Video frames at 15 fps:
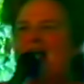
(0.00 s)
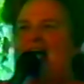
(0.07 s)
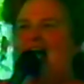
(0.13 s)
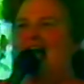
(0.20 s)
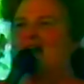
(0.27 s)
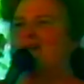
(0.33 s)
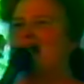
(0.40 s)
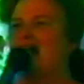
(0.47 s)

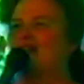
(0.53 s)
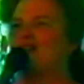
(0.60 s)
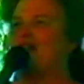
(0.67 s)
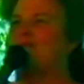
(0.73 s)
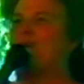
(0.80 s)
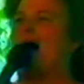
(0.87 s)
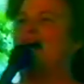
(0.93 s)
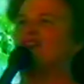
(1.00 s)
amen,
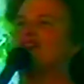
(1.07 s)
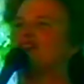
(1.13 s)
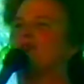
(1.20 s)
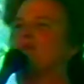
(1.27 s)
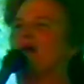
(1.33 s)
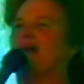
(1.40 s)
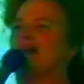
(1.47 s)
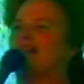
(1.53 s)
the
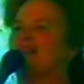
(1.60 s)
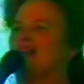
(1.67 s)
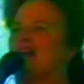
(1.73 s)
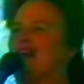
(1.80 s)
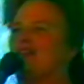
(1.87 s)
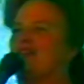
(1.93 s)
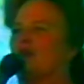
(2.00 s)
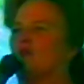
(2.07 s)

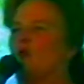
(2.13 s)
possibility that